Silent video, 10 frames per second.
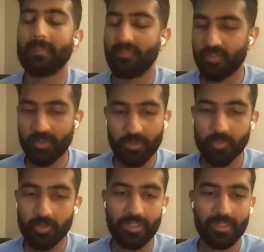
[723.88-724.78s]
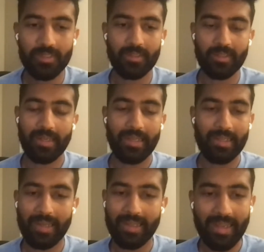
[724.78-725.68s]
for Google,
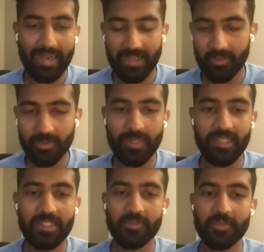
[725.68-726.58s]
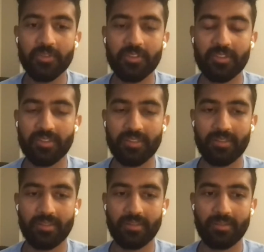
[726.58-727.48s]
I had all my interviews
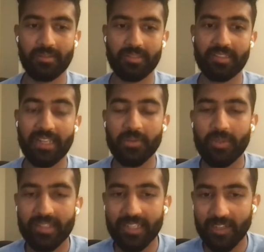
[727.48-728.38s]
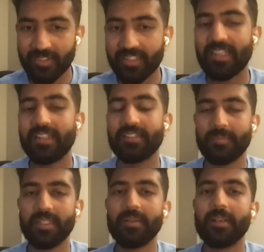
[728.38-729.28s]
scheduled, and after that I
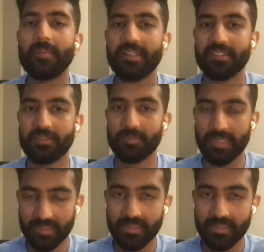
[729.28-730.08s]
submitted my resume.